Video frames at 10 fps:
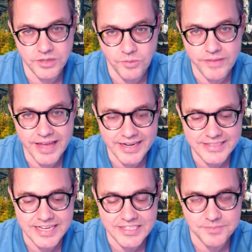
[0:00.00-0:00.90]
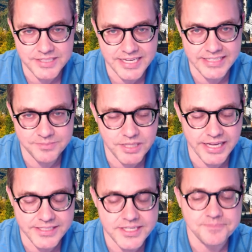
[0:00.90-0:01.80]
when that assessment takes
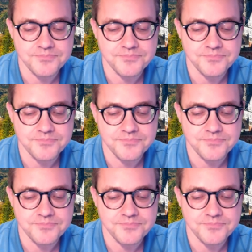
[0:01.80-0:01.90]
place.